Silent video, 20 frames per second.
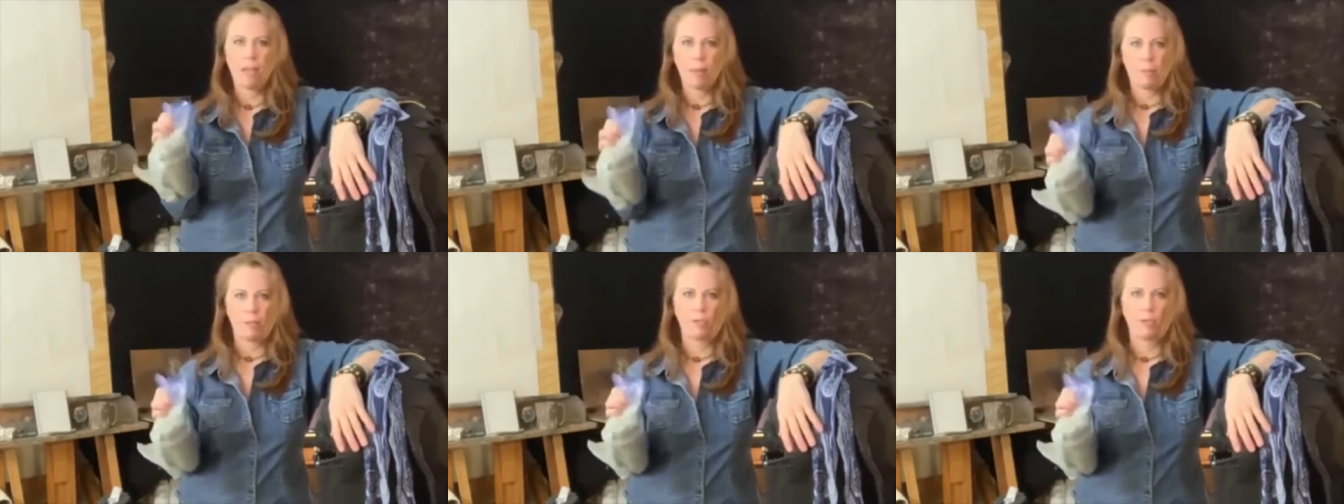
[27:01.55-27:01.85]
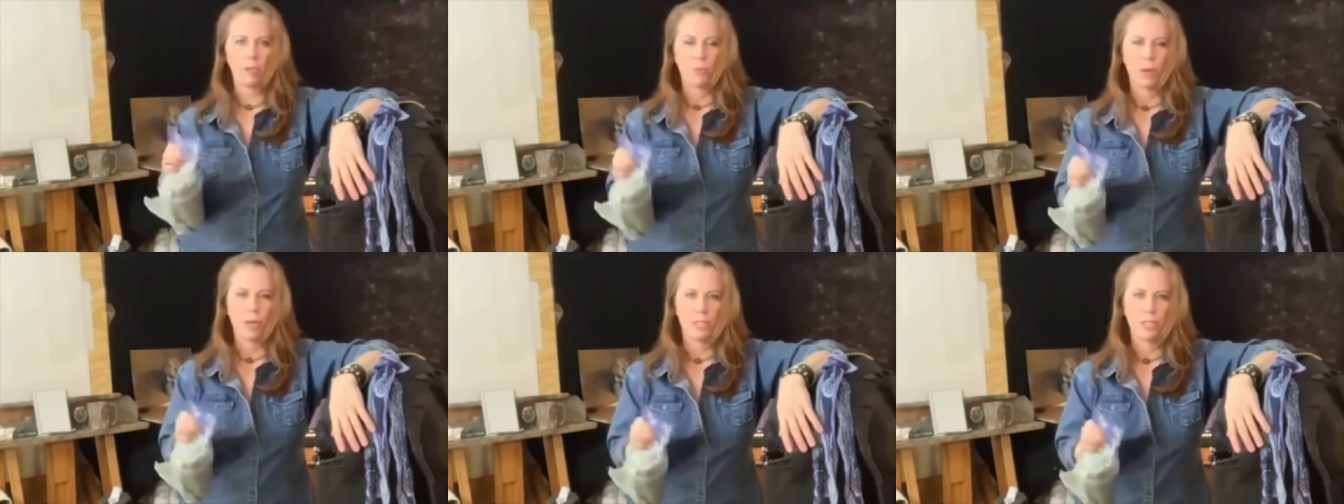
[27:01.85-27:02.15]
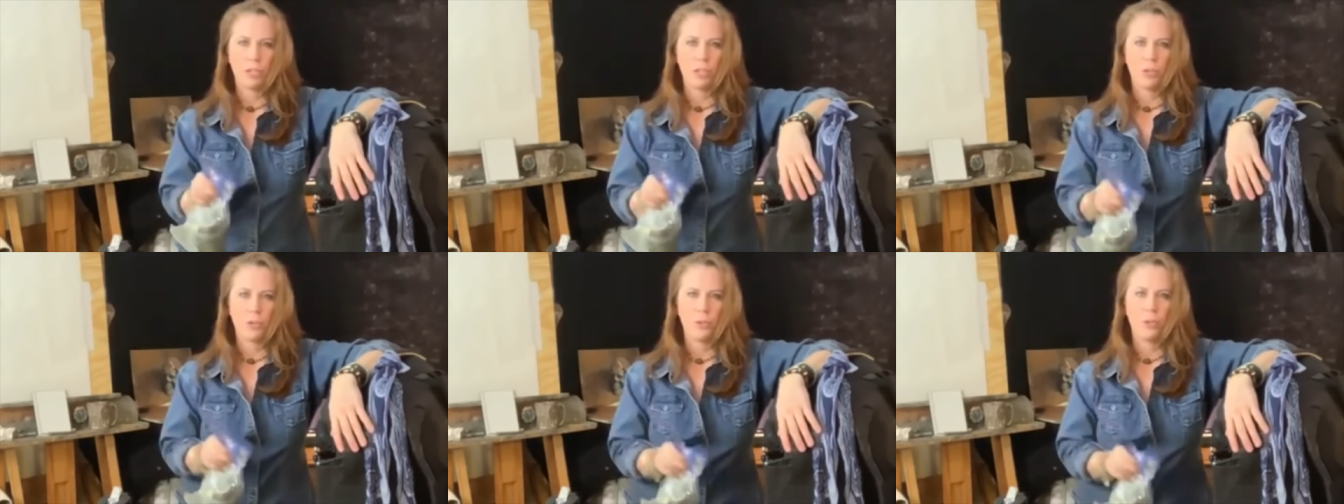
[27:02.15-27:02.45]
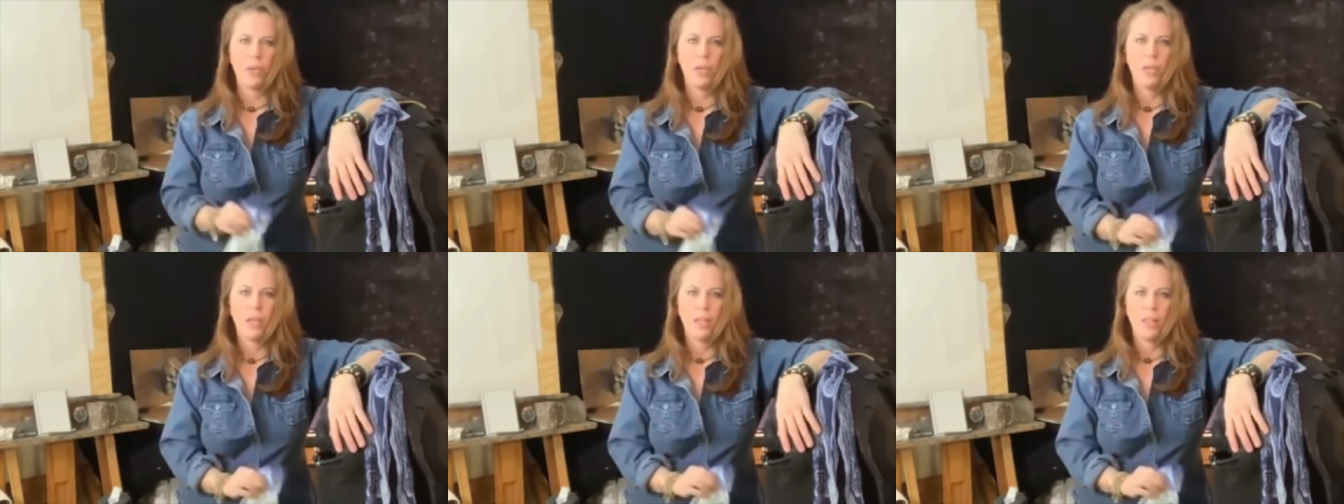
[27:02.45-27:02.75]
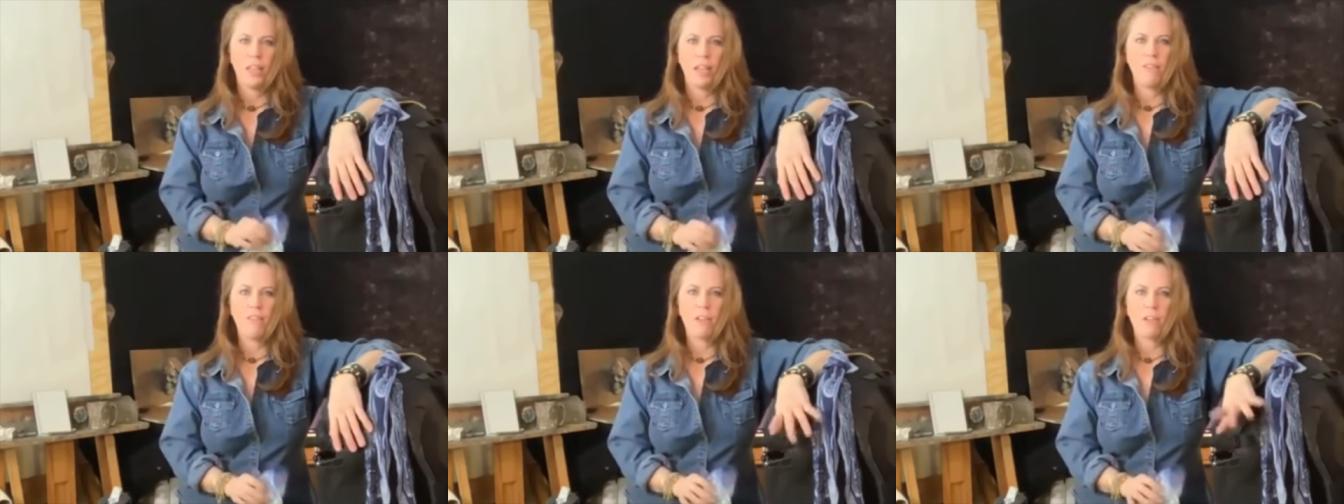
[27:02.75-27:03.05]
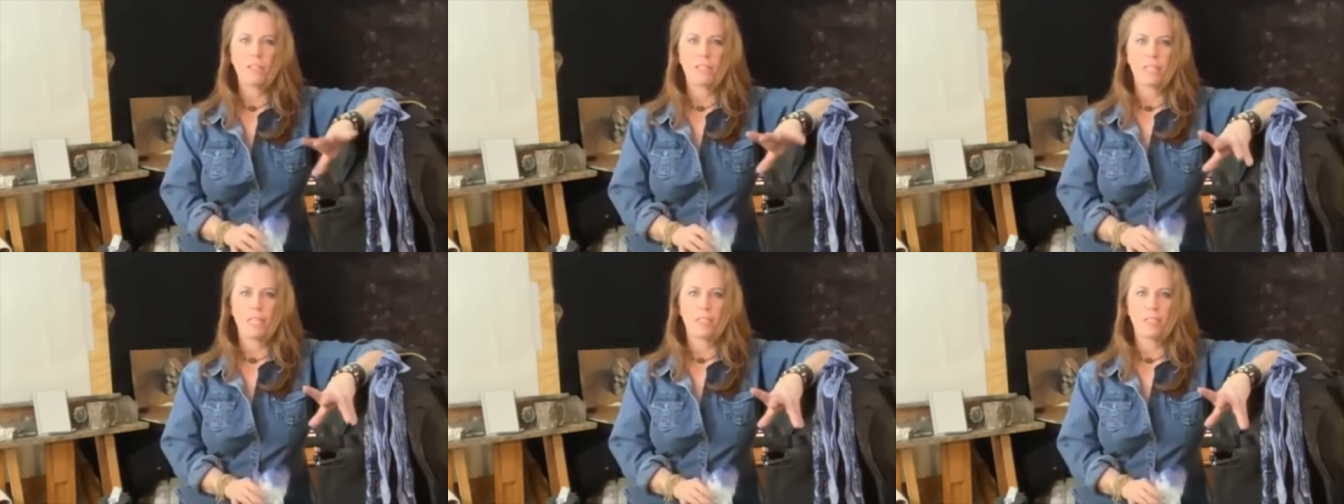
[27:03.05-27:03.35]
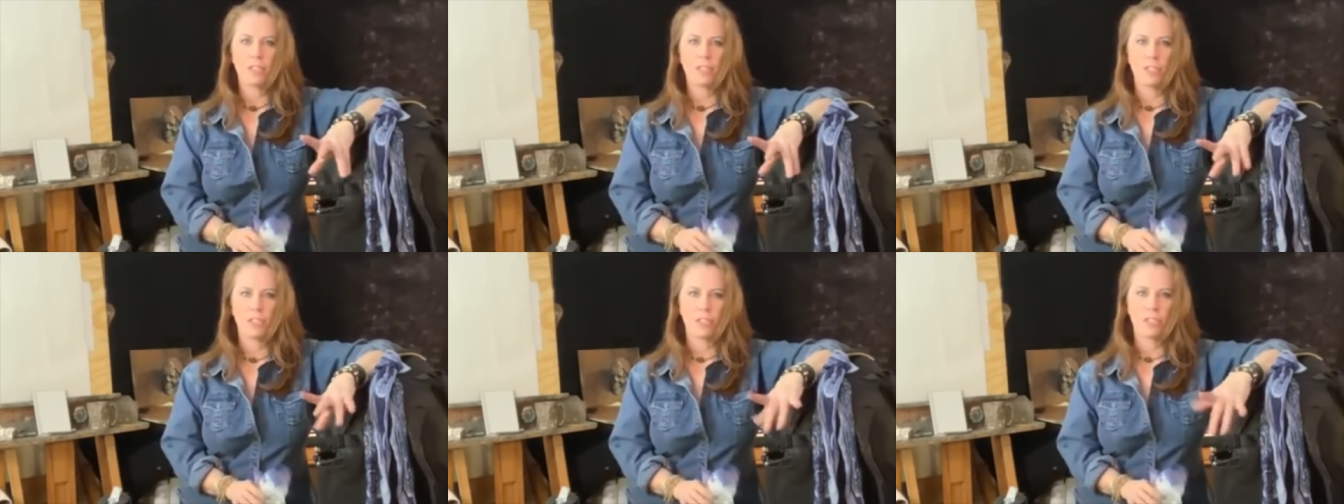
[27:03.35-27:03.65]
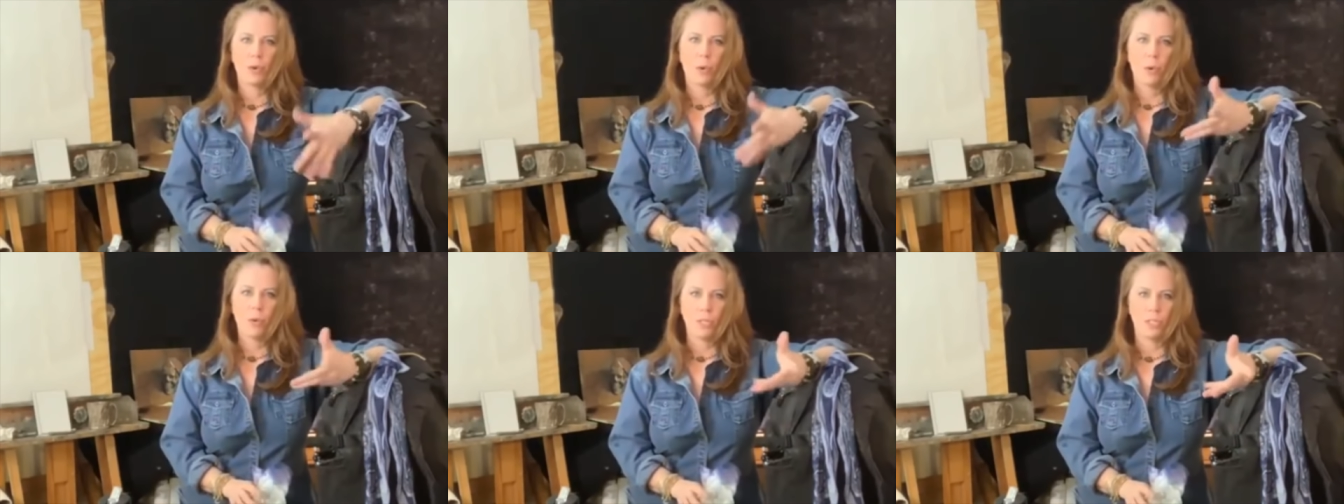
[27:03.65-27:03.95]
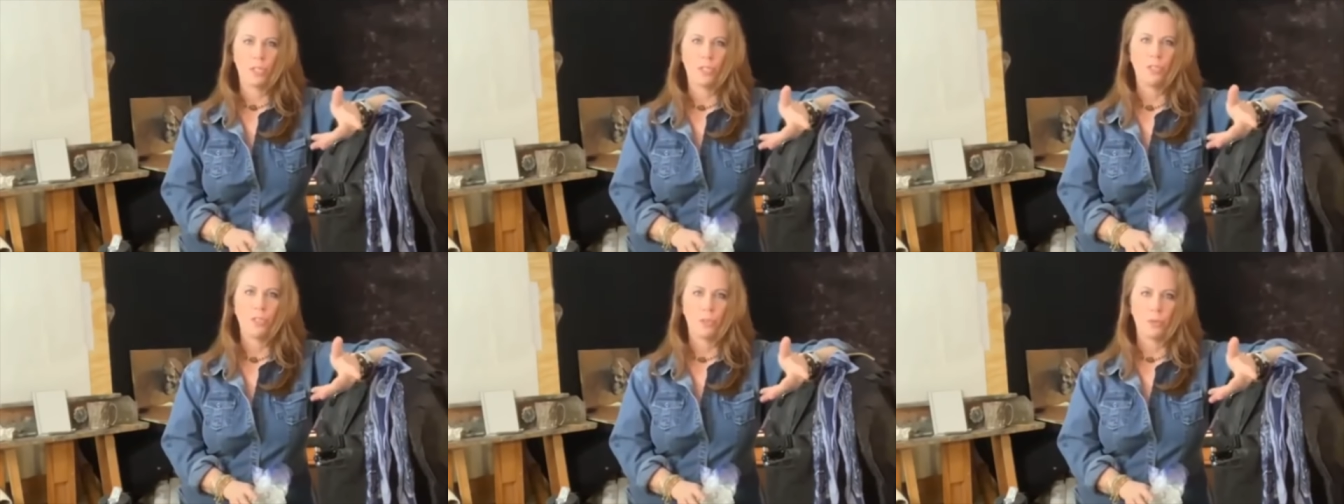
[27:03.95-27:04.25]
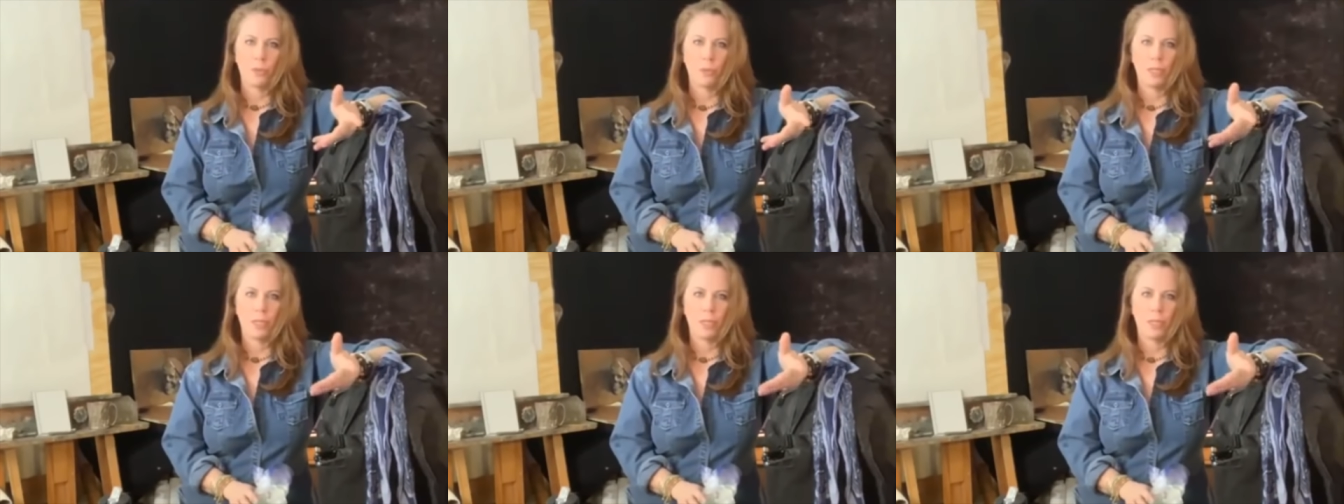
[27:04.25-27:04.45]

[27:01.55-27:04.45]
chemical residue, they have little sensors it's going to